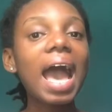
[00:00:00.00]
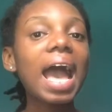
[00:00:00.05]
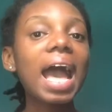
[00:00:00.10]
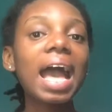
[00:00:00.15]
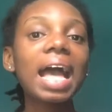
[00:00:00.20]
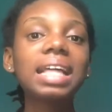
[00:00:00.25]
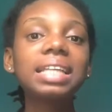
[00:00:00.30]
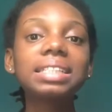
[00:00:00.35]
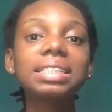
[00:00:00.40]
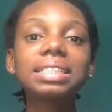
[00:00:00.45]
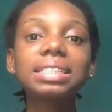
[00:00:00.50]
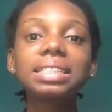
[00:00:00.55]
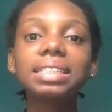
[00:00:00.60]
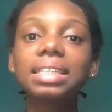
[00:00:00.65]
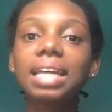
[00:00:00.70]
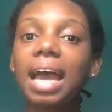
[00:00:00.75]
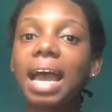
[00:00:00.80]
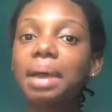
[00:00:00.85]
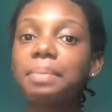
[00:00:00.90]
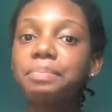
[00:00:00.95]
and
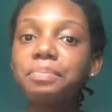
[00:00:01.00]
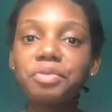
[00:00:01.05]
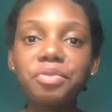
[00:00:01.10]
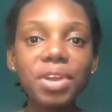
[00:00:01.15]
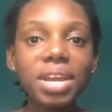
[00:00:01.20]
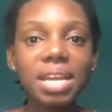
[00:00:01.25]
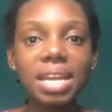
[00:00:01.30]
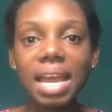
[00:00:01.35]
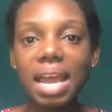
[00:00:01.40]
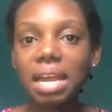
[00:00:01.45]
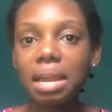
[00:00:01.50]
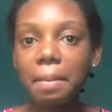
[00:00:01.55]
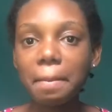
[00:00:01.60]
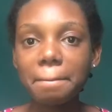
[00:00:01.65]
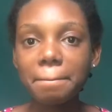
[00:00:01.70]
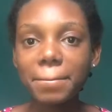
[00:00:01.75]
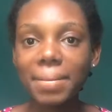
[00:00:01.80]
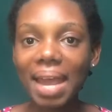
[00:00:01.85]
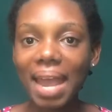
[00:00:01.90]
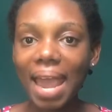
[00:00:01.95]
braided
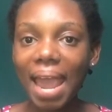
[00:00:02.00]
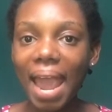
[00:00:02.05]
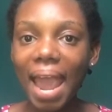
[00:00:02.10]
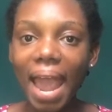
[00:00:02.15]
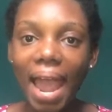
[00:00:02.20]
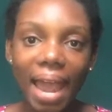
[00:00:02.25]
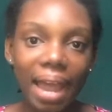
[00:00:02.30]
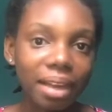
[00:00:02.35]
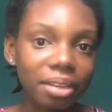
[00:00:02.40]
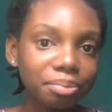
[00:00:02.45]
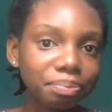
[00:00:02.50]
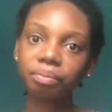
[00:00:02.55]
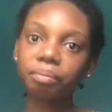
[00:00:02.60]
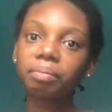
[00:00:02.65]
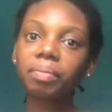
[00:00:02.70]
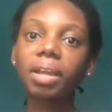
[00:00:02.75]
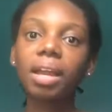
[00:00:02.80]
my hair.